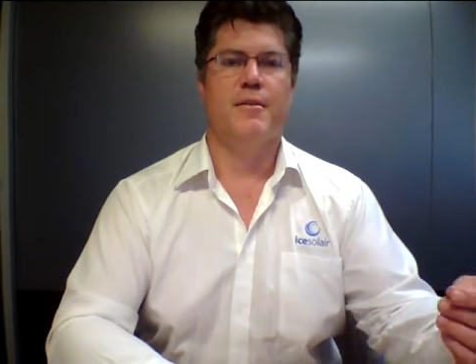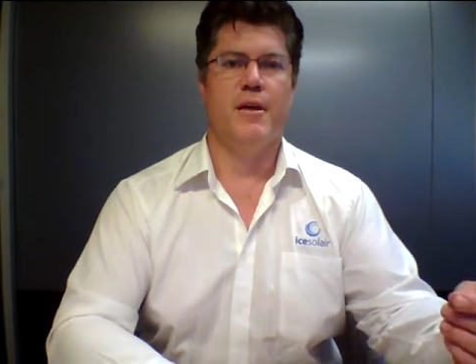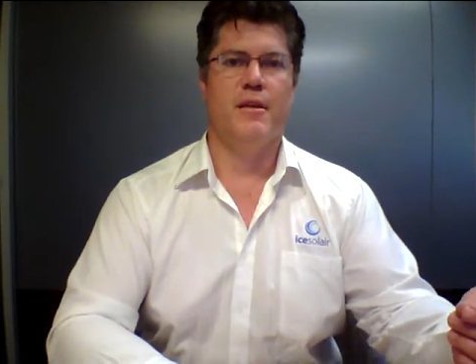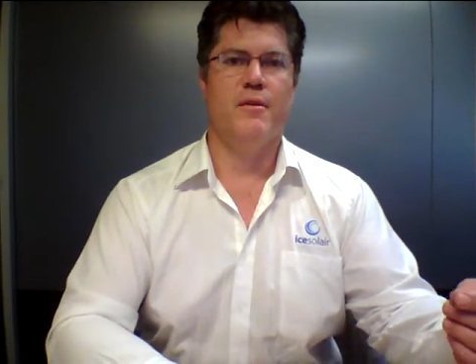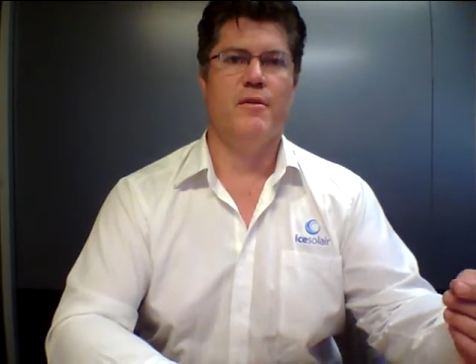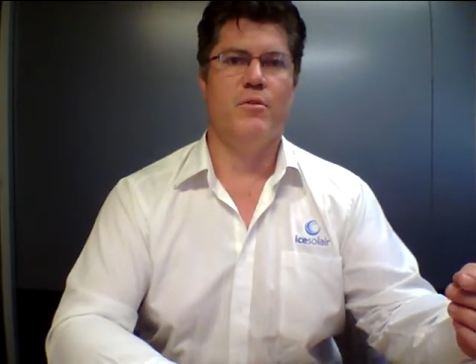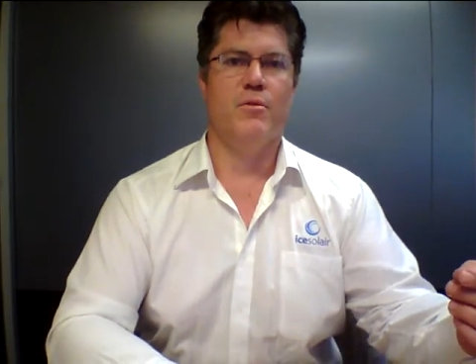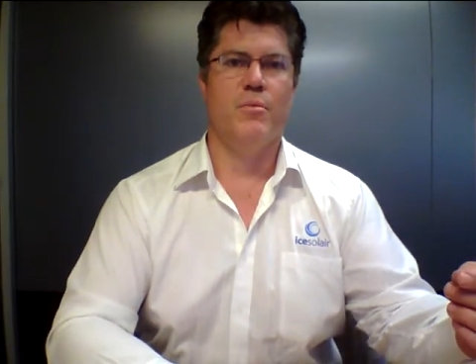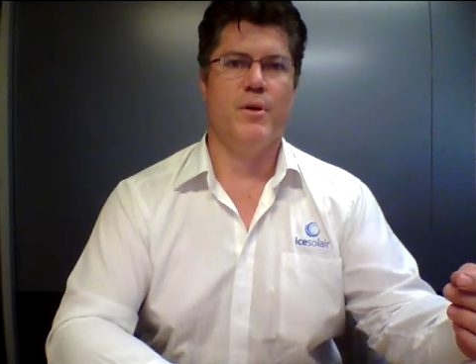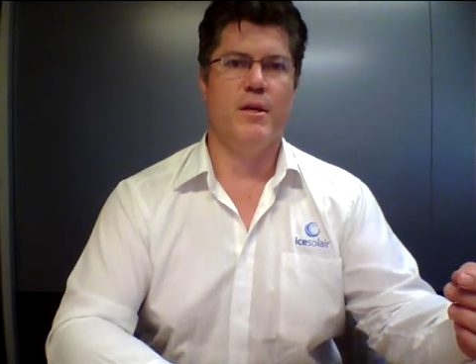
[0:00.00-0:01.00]
then
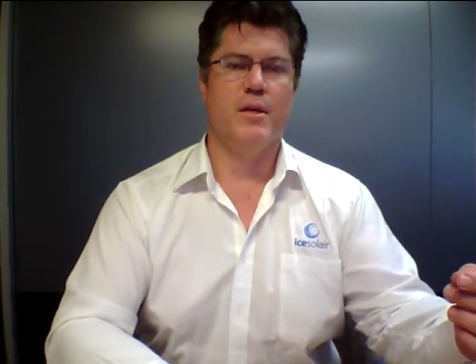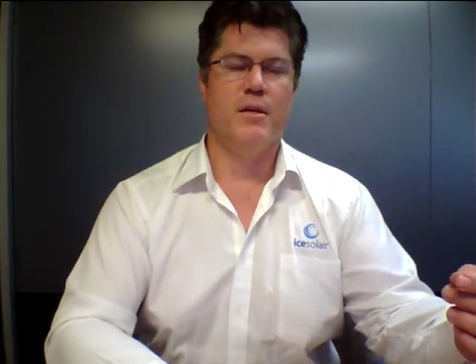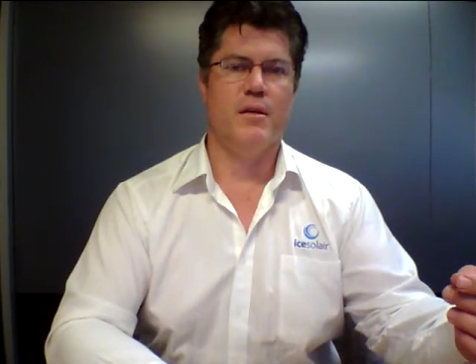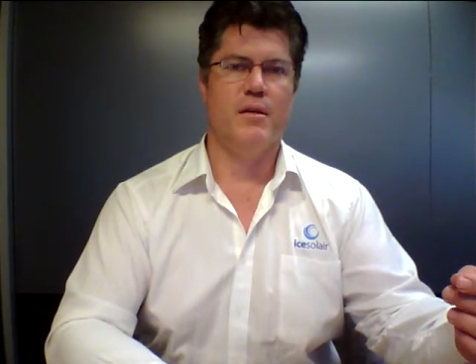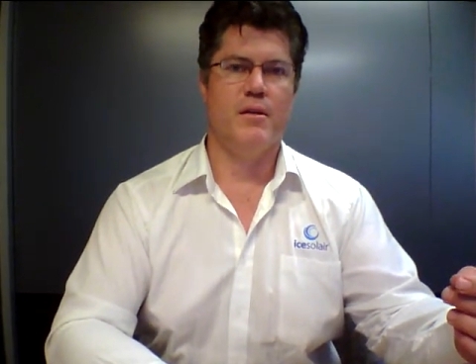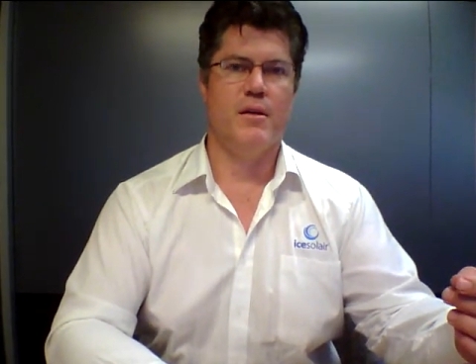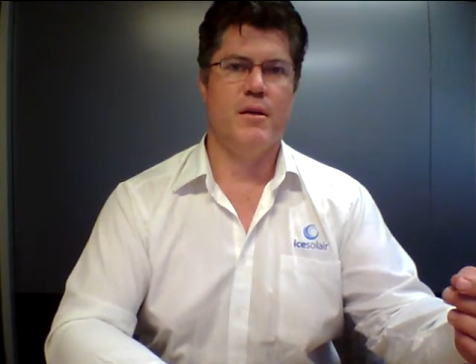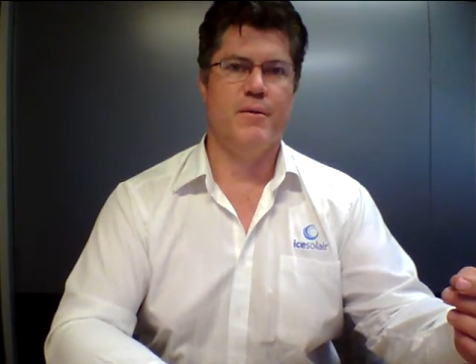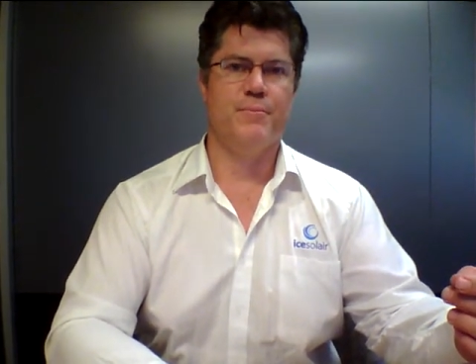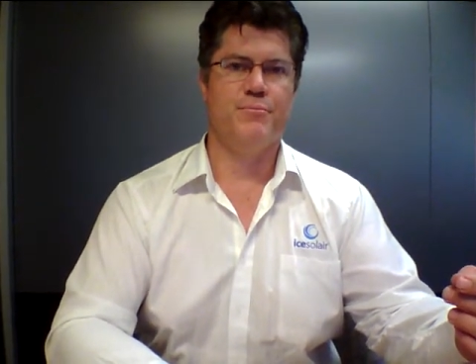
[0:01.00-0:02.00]
we
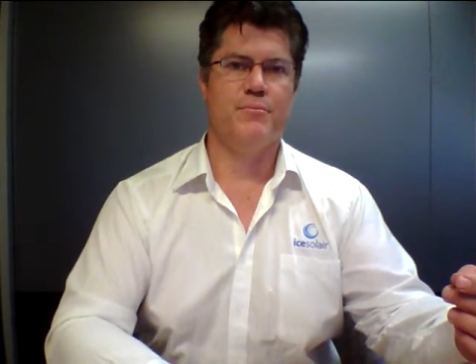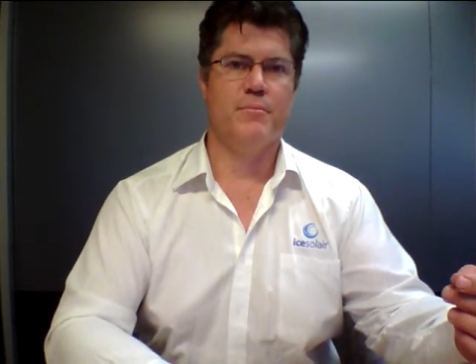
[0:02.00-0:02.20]
can